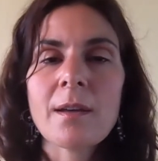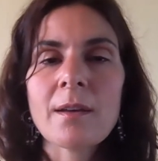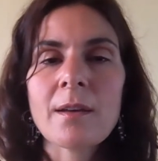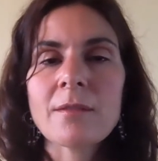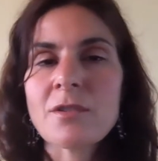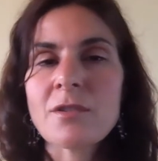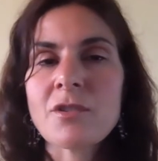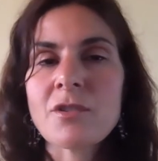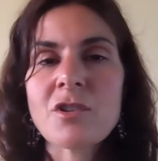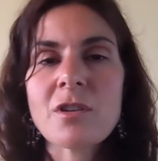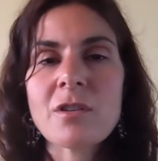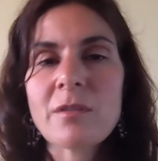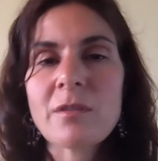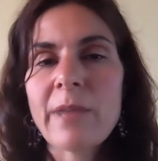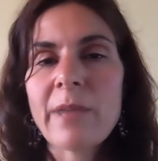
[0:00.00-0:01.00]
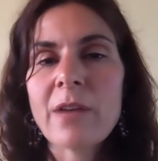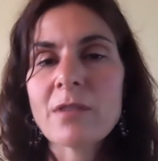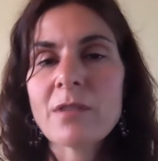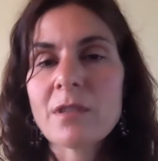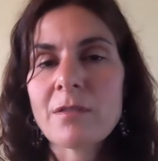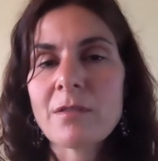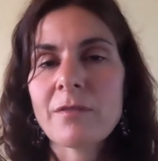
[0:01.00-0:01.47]
just sheer
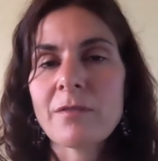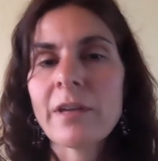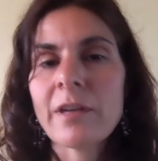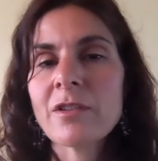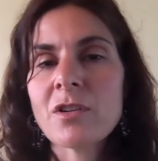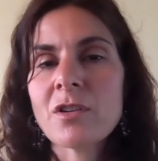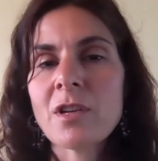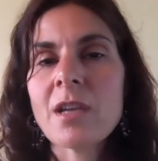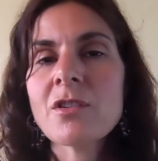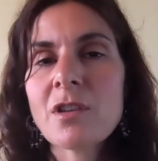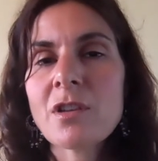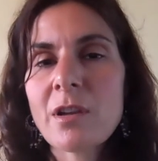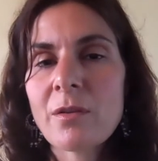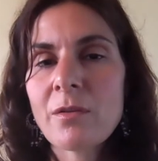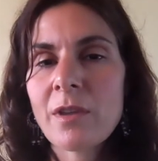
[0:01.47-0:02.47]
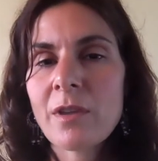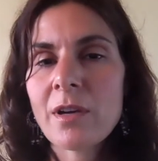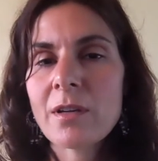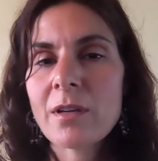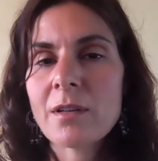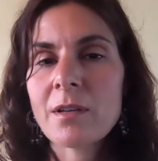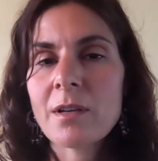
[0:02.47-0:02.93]
amount of education out
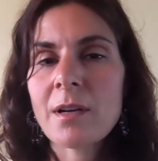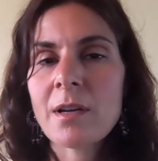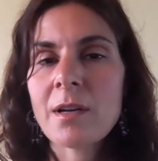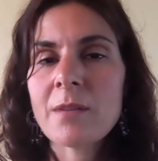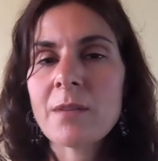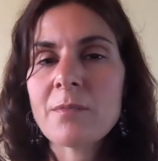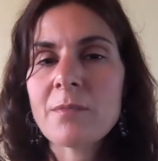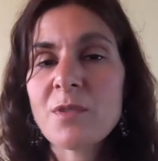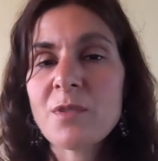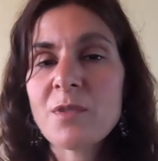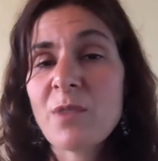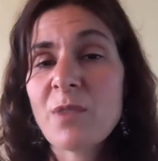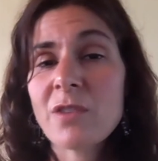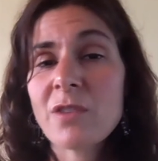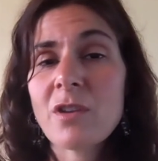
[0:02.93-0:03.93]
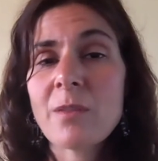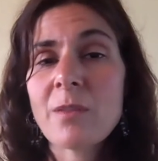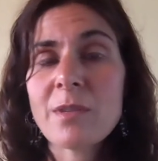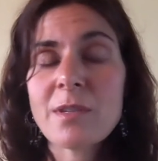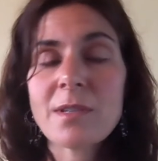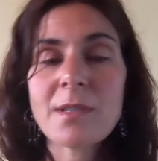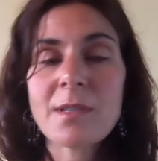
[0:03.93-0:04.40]
there. So my
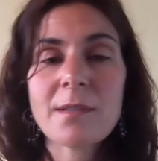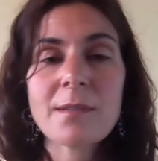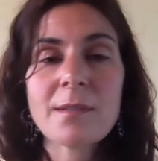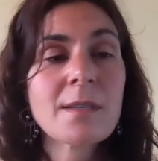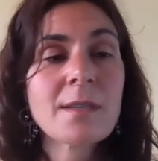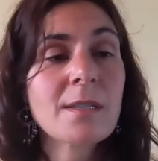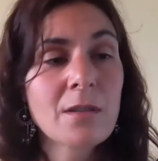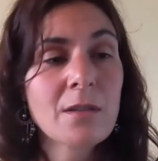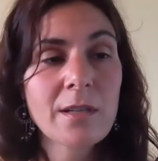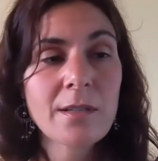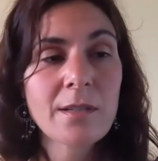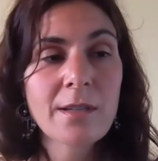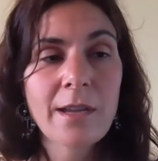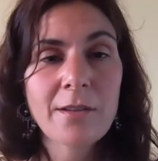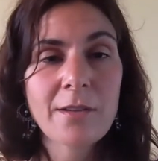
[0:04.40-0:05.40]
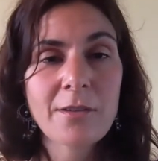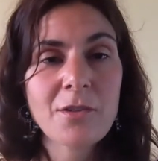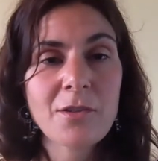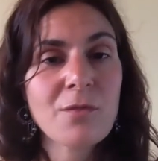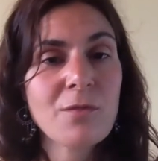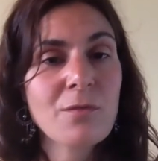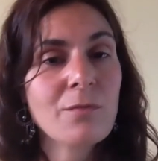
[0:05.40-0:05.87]
job is to distill it and
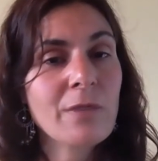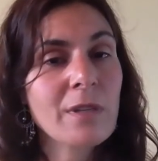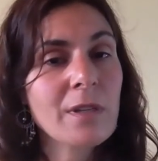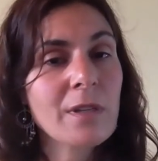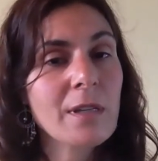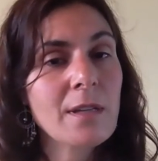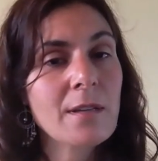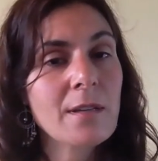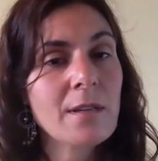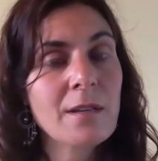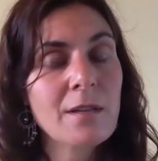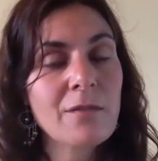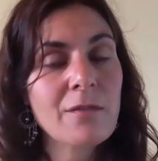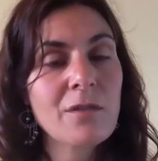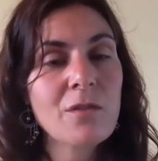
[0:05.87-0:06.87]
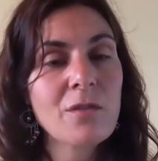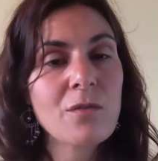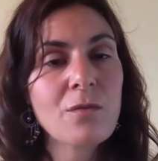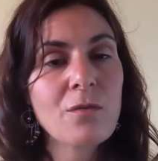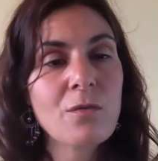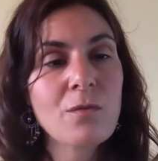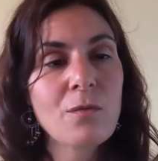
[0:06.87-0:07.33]
to really give
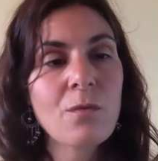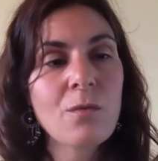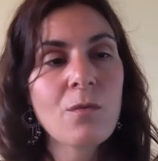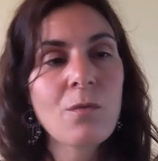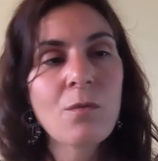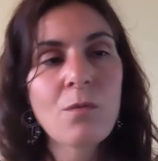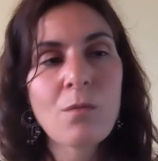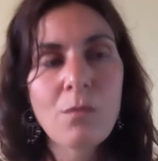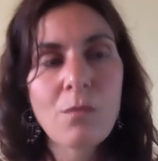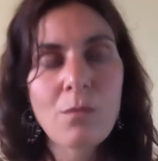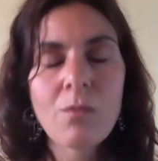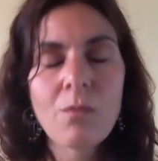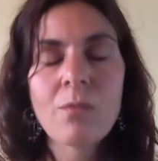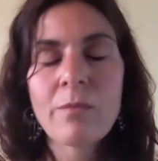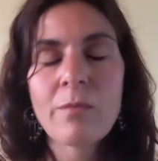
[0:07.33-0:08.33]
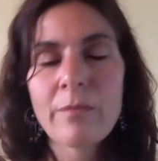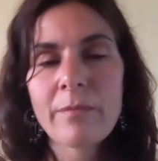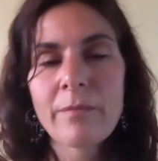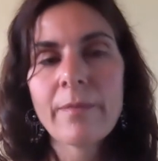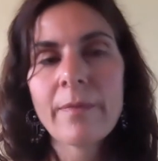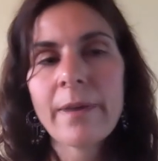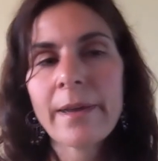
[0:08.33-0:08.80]
you,
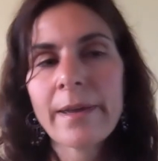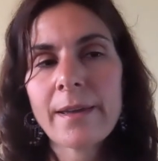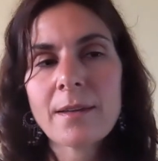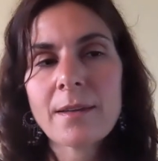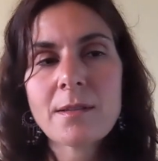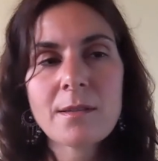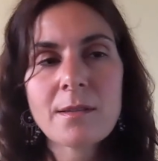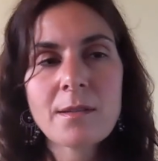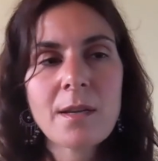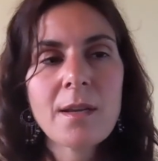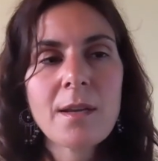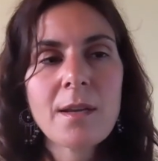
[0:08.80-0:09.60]
I guess,